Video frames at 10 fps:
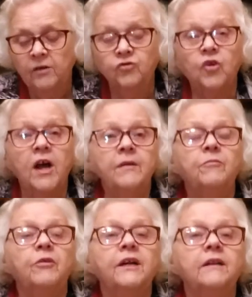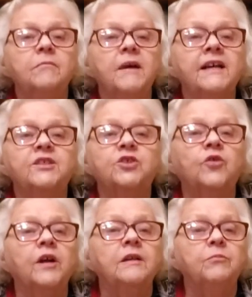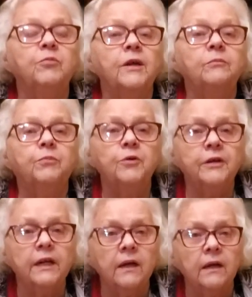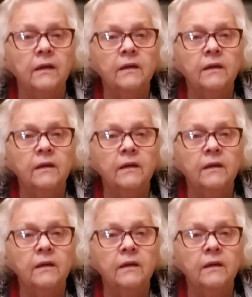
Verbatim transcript: Dry bread makes great bread pudding.